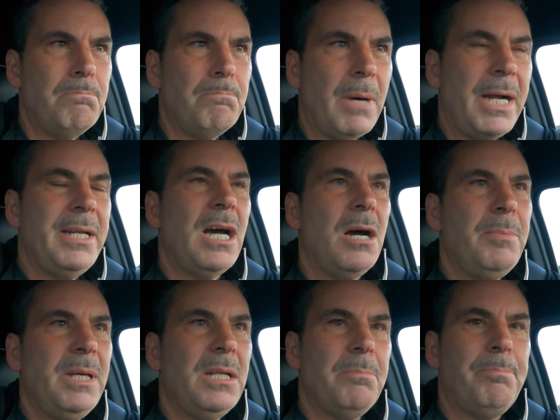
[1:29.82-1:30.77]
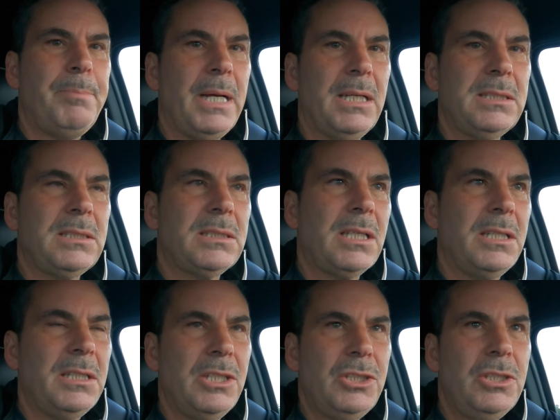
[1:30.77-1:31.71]
might not be the best
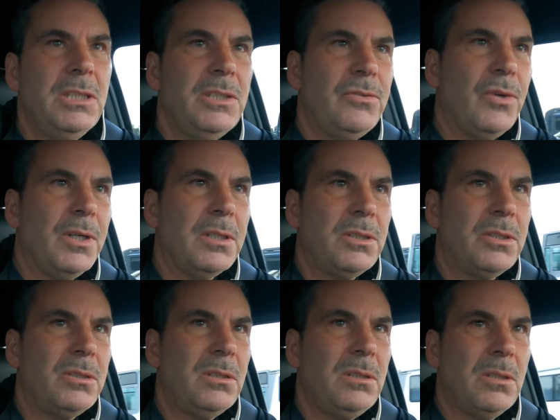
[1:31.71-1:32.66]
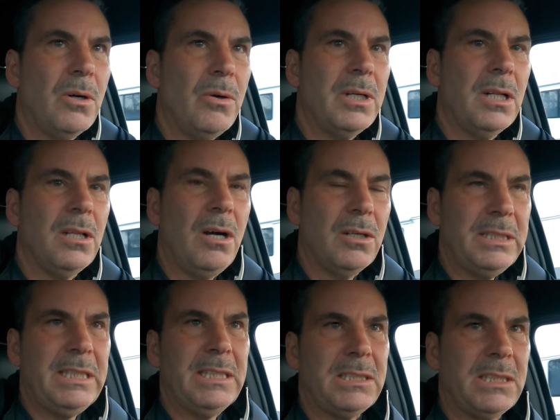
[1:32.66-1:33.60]
conditions for going a long
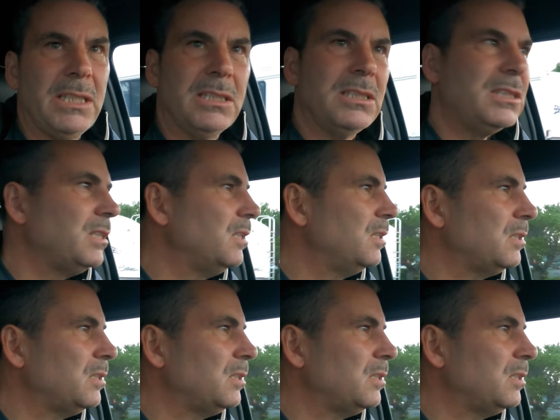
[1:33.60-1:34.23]
distance,